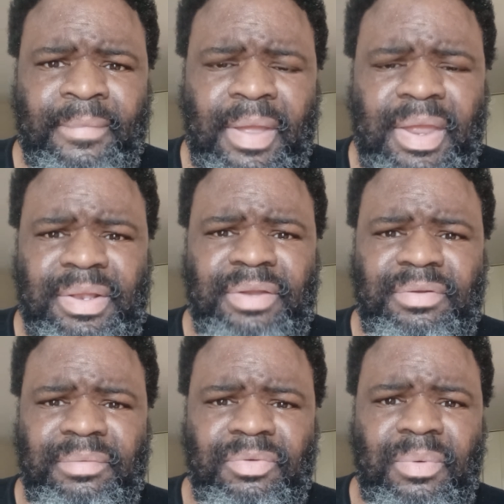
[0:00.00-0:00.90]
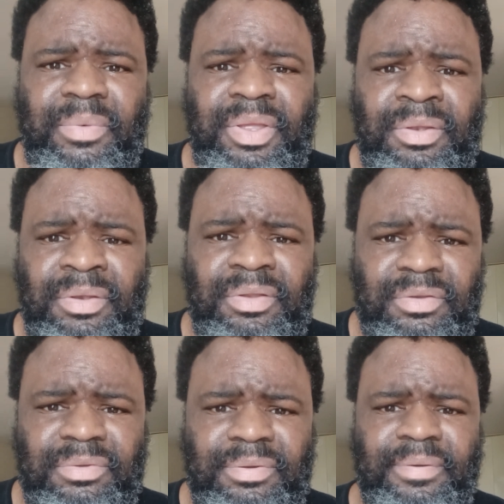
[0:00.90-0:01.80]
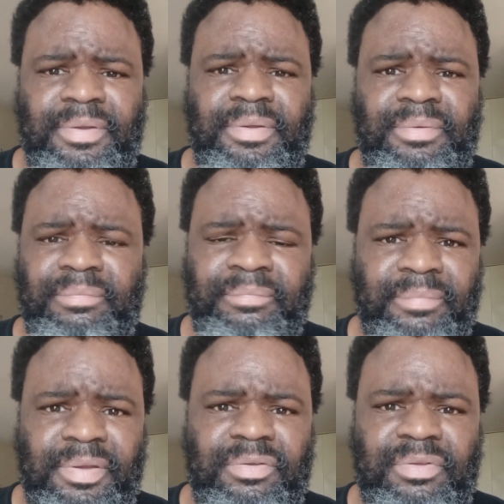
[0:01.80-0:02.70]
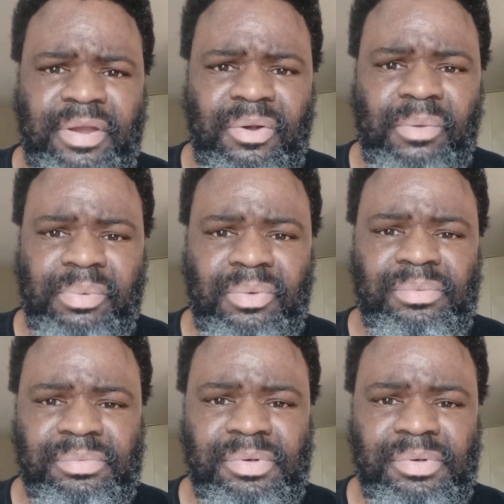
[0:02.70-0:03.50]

And ladies and gentlemen, just want to end this, and it's terrible.